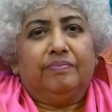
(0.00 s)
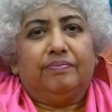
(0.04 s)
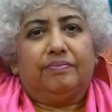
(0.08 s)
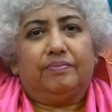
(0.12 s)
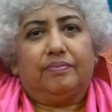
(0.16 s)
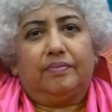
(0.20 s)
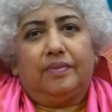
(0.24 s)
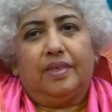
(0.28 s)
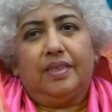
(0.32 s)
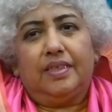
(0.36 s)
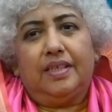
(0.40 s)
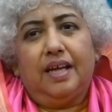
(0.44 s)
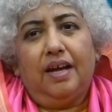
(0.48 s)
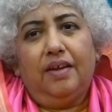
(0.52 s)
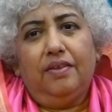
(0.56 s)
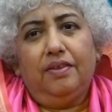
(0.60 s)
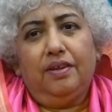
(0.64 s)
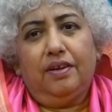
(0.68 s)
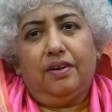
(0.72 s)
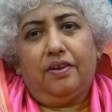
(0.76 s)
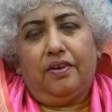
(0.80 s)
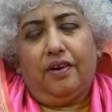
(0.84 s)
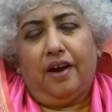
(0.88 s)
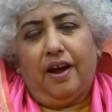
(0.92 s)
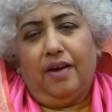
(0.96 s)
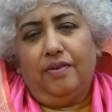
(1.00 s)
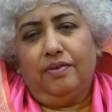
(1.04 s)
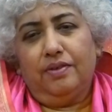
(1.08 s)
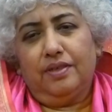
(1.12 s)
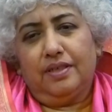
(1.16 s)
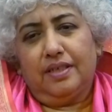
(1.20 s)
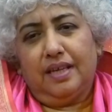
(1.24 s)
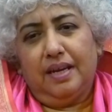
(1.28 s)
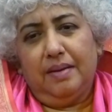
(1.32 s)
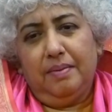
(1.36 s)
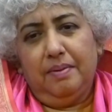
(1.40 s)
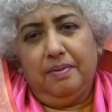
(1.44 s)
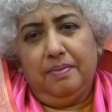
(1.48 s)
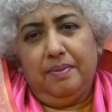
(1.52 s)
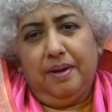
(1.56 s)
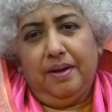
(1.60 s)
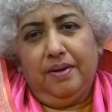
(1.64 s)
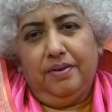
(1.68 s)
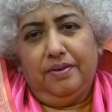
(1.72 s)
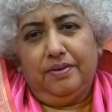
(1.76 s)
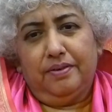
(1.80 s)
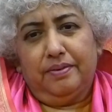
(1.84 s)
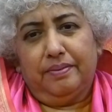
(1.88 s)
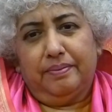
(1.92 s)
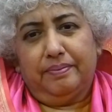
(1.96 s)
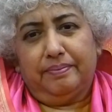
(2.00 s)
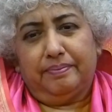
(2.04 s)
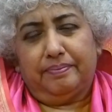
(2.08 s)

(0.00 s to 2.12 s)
that's how the crowns came about.